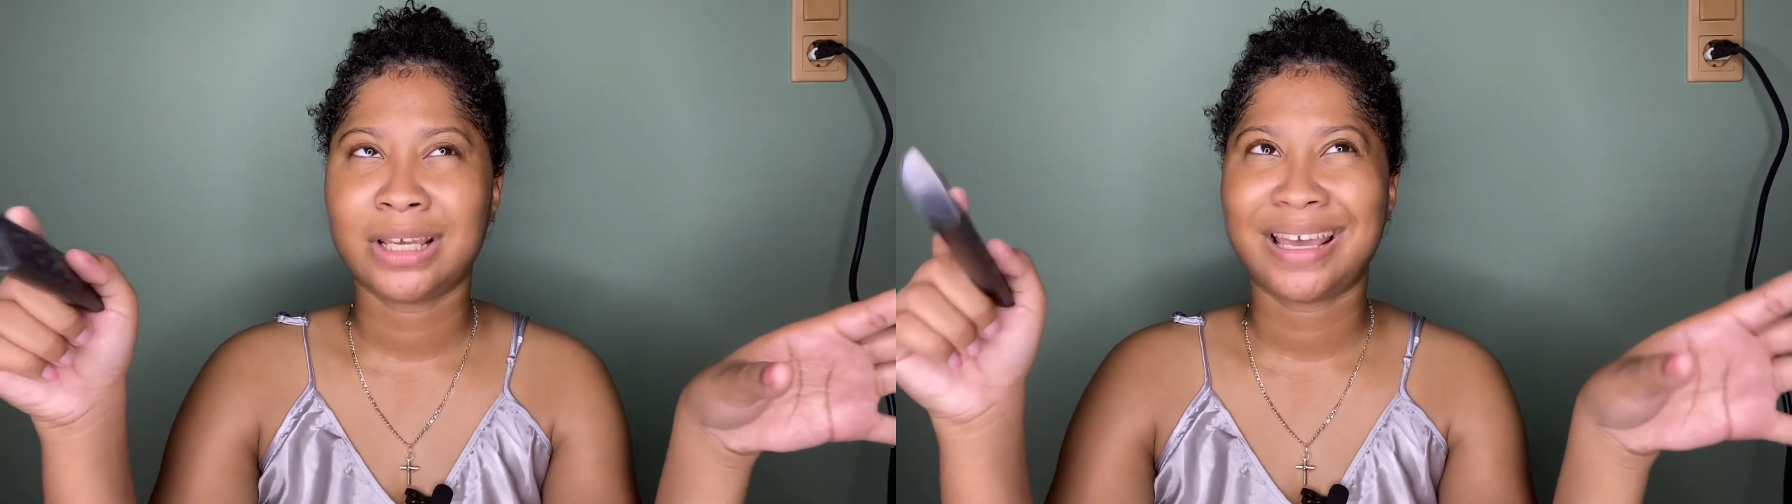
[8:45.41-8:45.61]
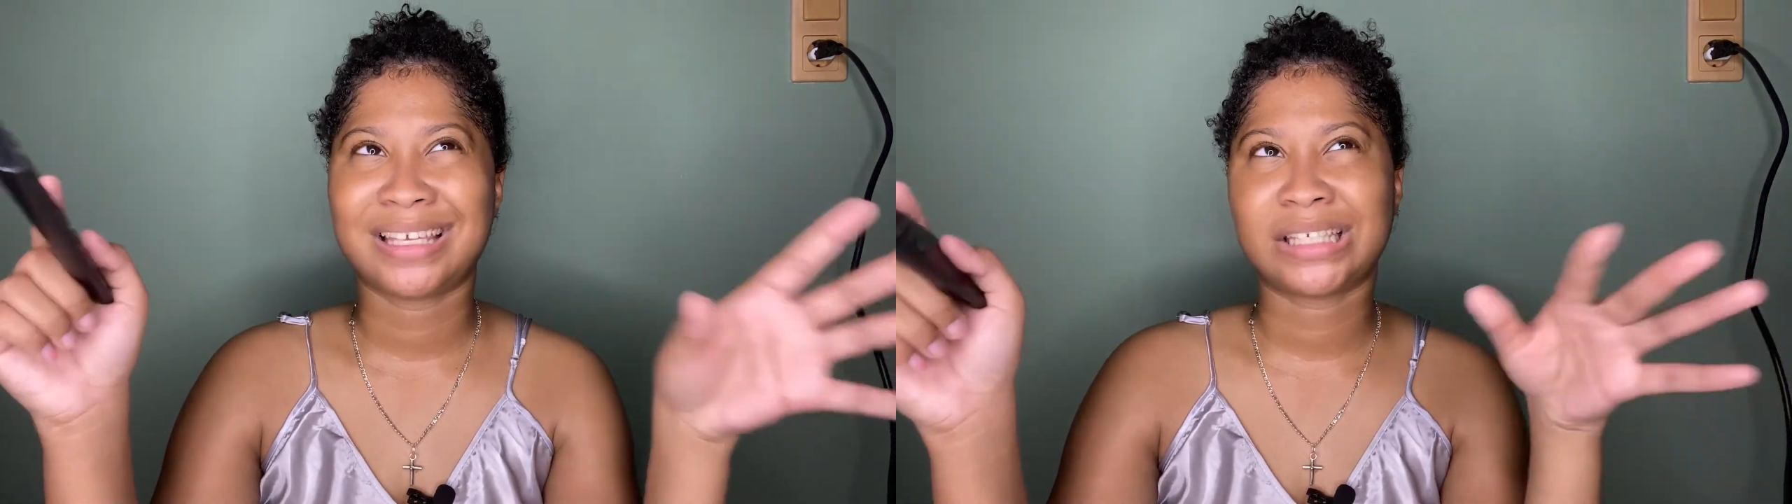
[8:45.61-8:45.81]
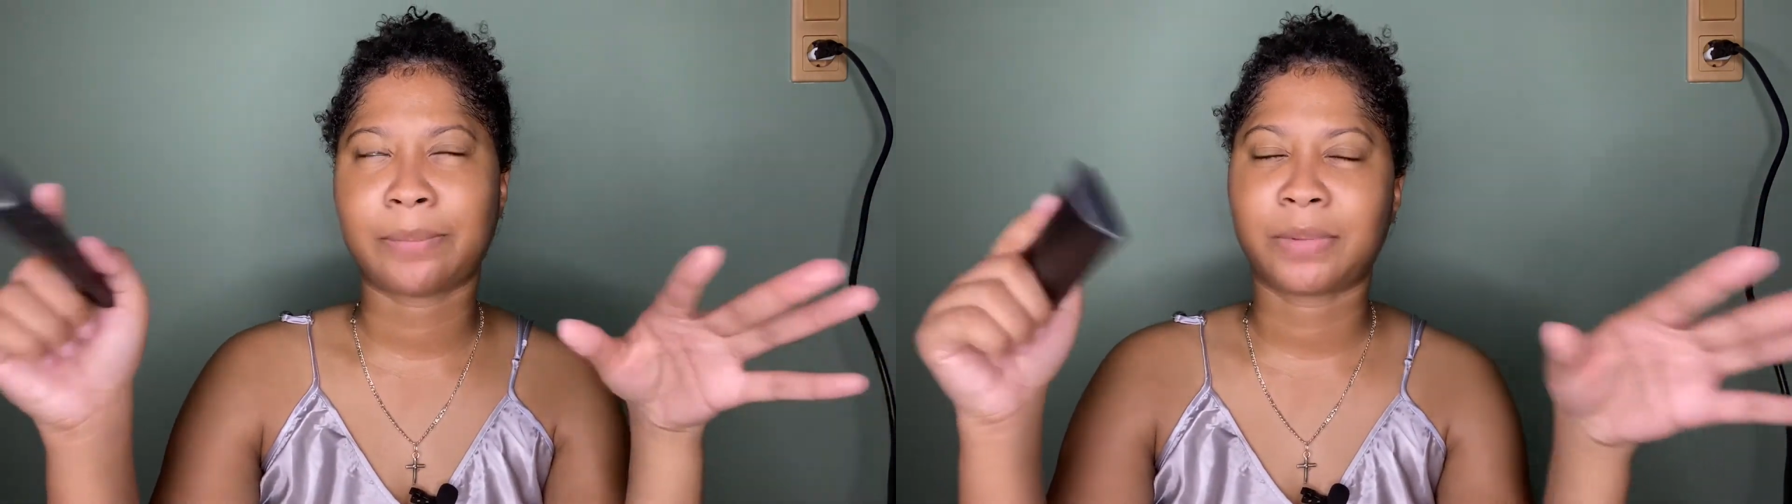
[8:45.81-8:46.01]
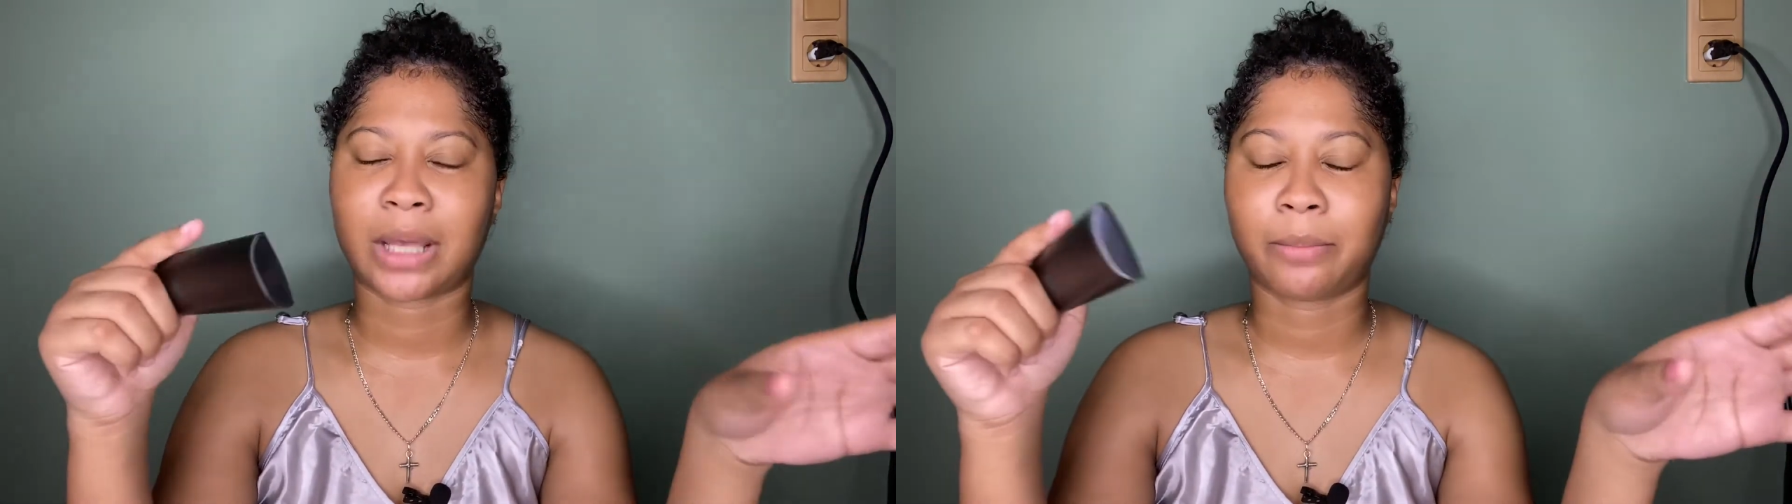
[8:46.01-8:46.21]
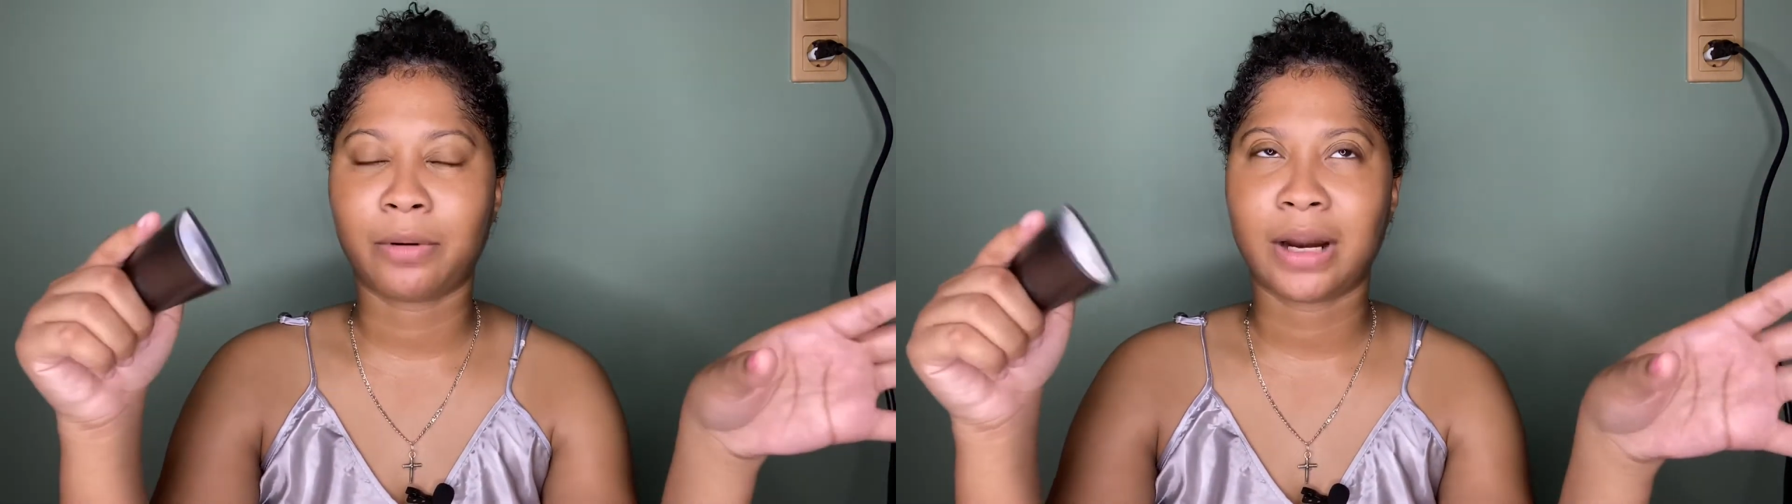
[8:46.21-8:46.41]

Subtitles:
September,